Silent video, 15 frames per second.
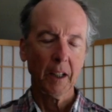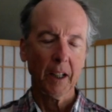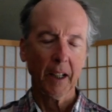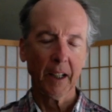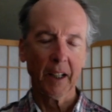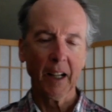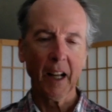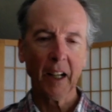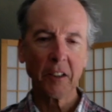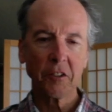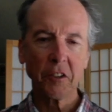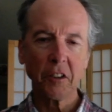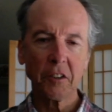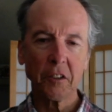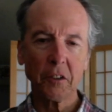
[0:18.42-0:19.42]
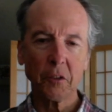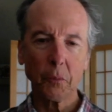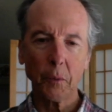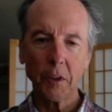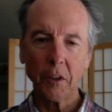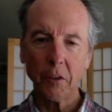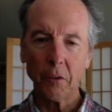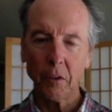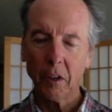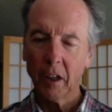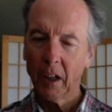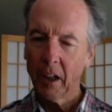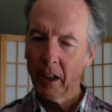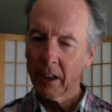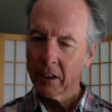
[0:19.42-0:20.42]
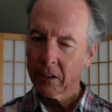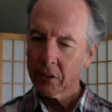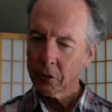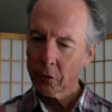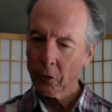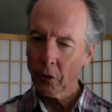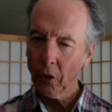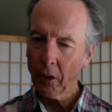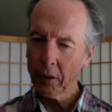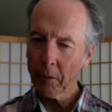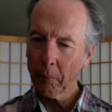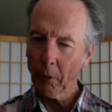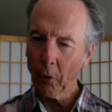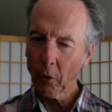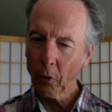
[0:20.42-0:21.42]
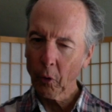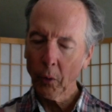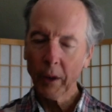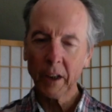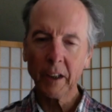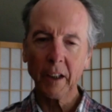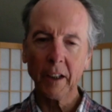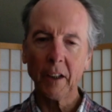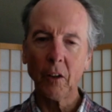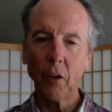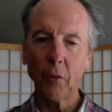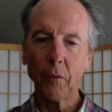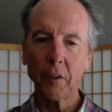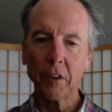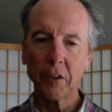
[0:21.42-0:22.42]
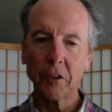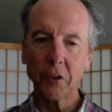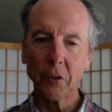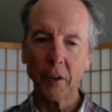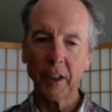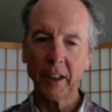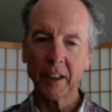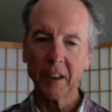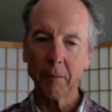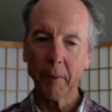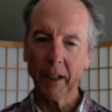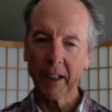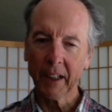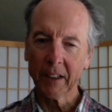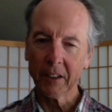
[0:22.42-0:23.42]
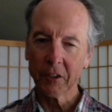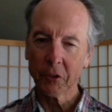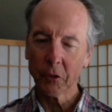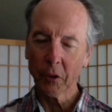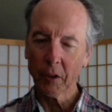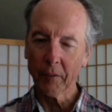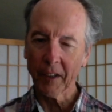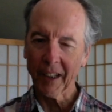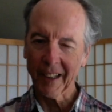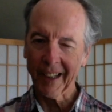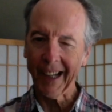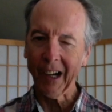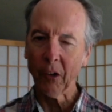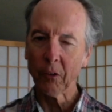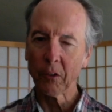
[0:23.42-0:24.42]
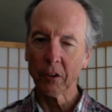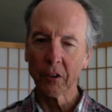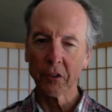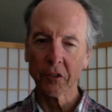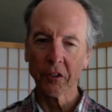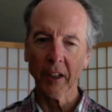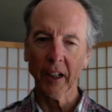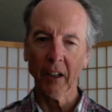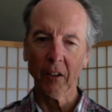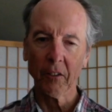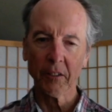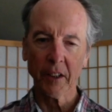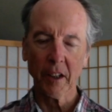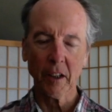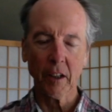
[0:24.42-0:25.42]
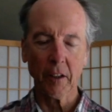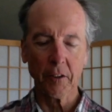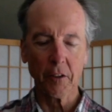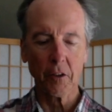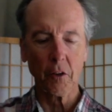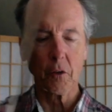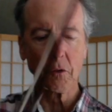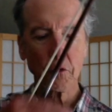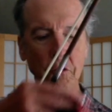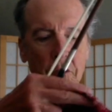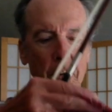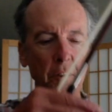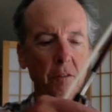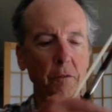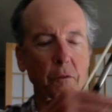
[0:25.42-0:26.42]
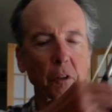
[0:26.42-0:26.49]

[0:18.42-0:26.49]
And an accent is when you draw the bow quickly over the string to make a sort of a louder sound than other notes.